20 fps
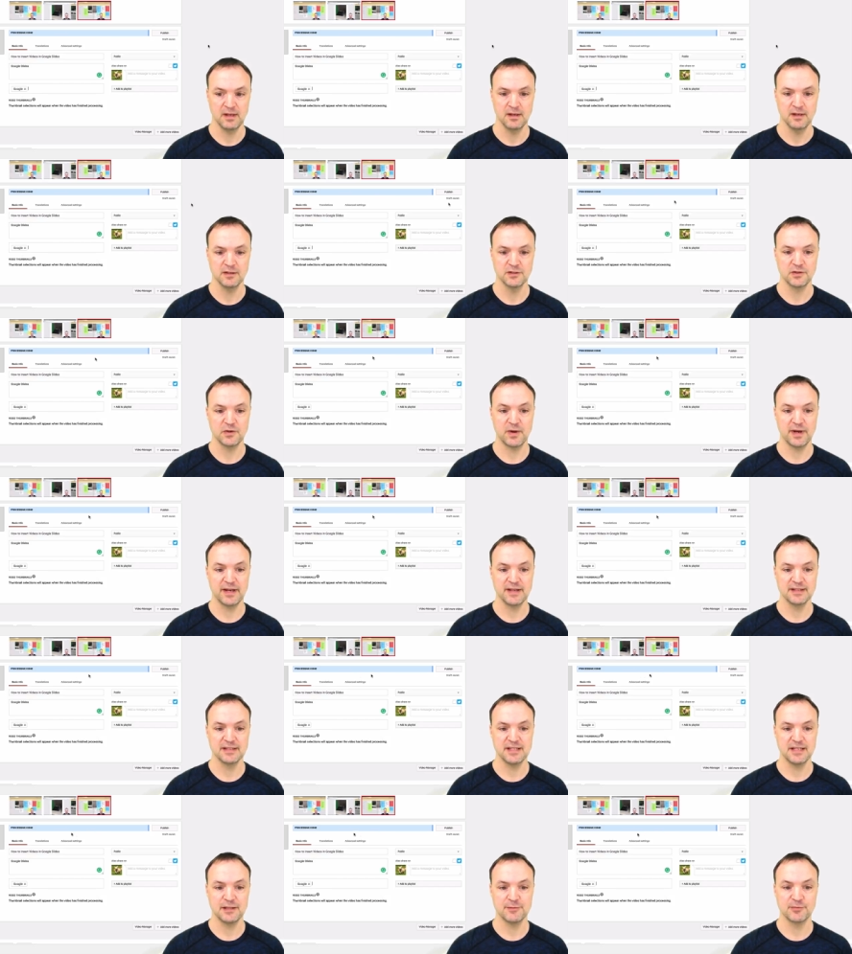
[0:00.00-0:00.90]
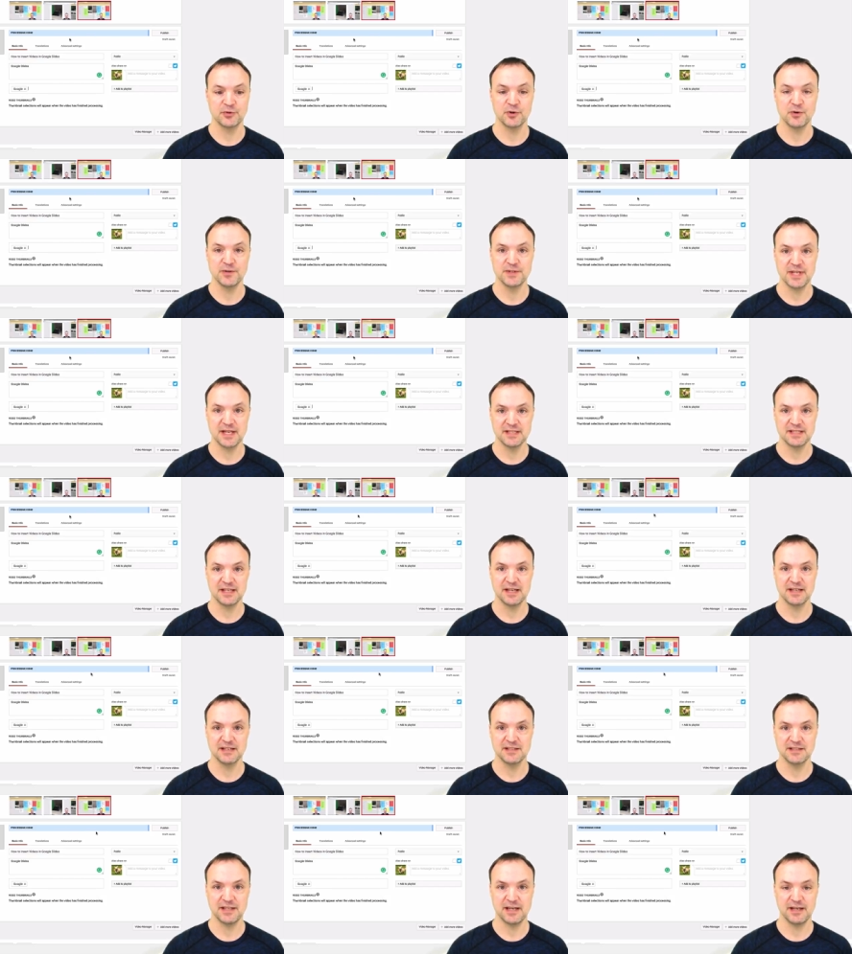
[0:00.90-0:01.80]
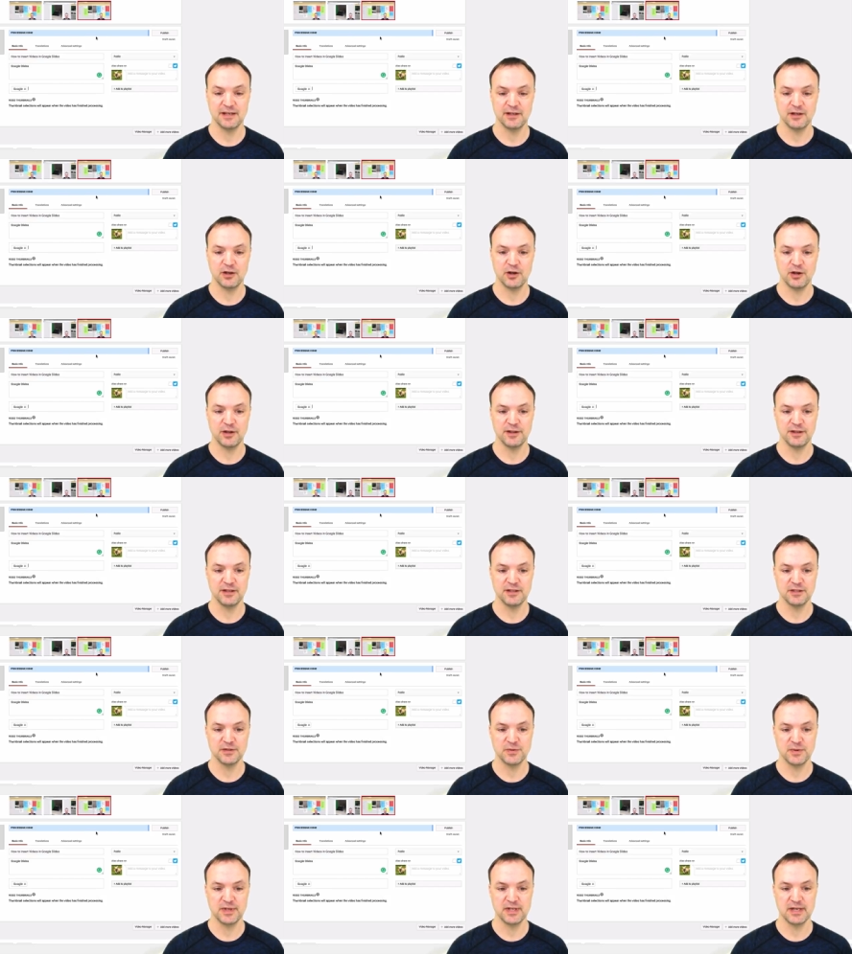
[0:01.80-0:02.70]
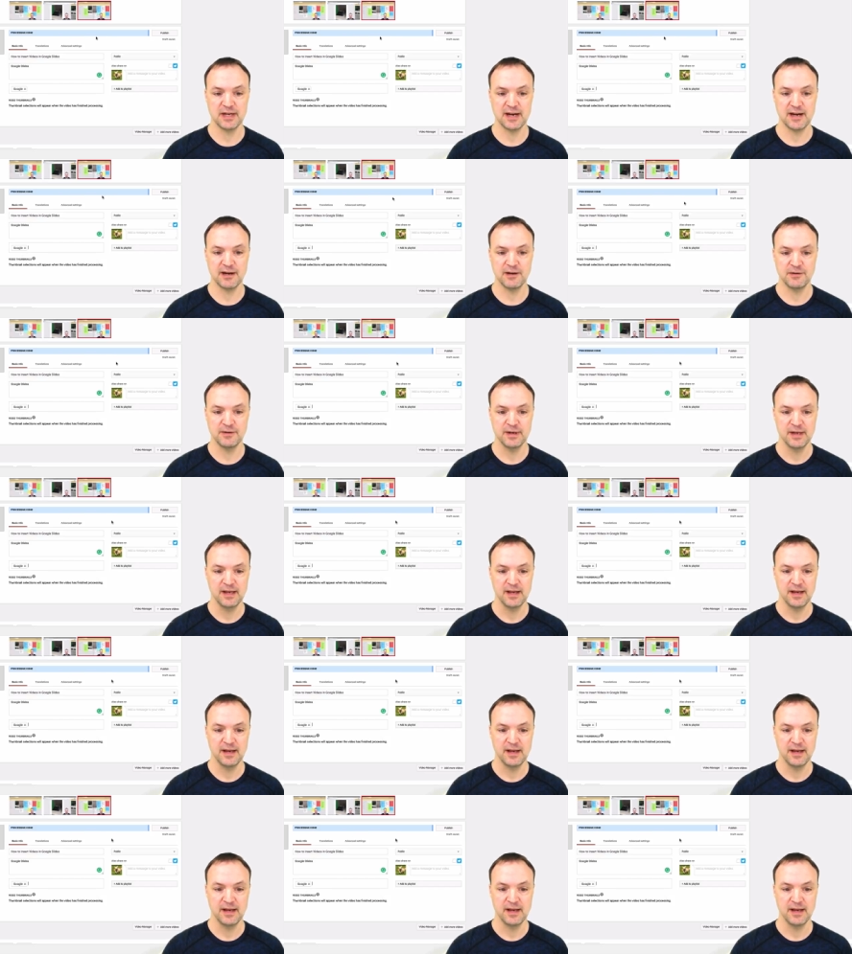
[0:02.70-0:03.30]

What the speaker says: So I can see the processing is done on this one now.